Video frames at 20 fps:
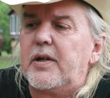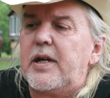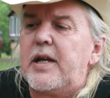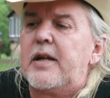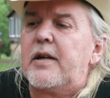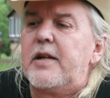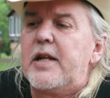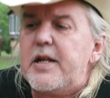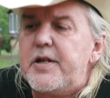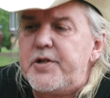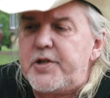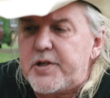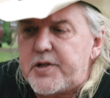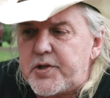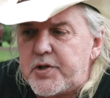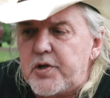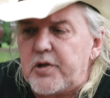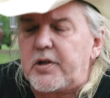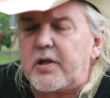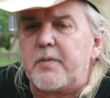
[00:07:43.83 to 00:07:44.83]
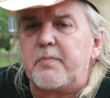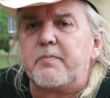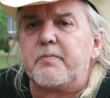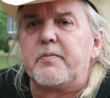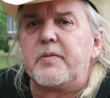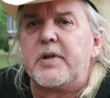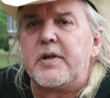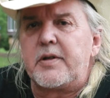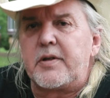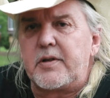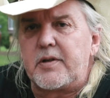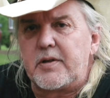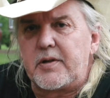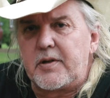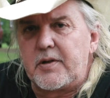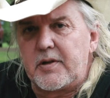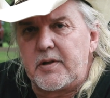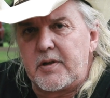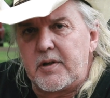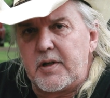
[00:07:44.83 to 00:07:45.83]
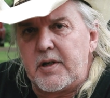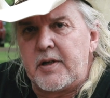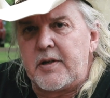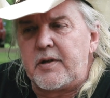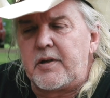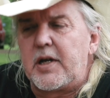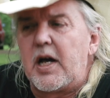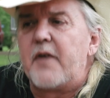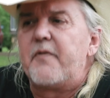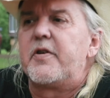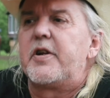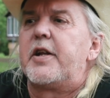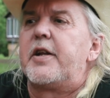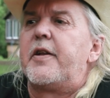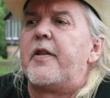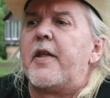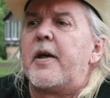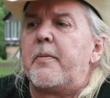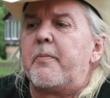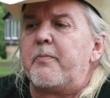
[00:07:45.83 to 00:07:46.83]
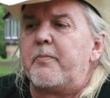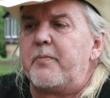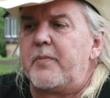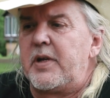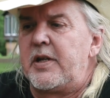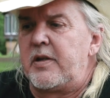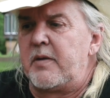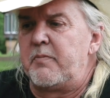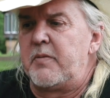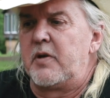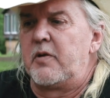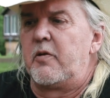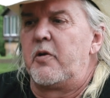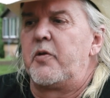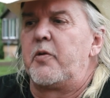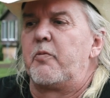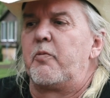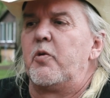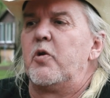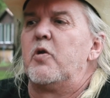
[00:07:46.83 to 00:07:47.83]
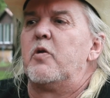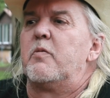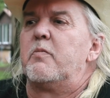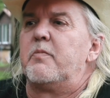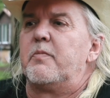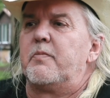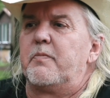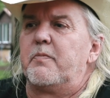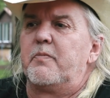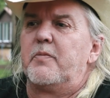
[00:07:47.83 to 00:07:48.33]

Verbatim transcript: and Lynn just took them and and coveted them in the middle of the room,